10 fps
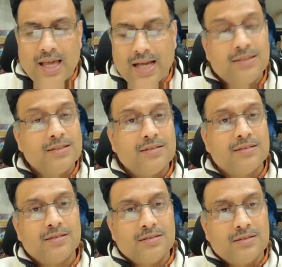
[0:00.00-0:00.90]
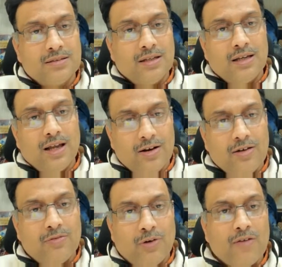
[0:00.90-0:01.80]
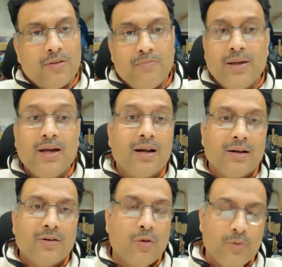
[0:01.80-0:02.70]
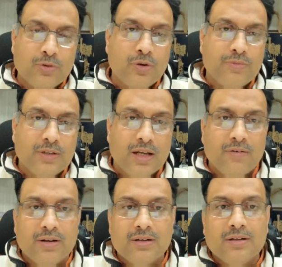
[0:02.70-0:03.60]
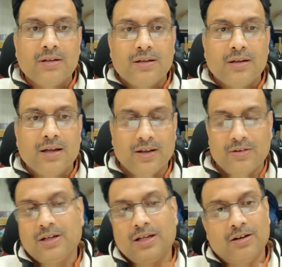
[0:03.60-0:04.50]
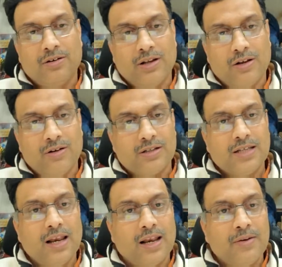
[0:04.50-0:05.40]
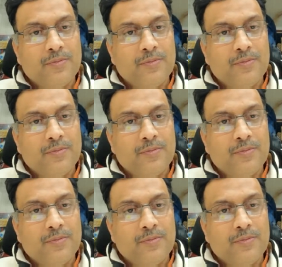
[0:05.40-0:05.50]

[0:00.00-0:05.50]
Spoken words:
X is, one of the bigger chromosomes in our, in our cell.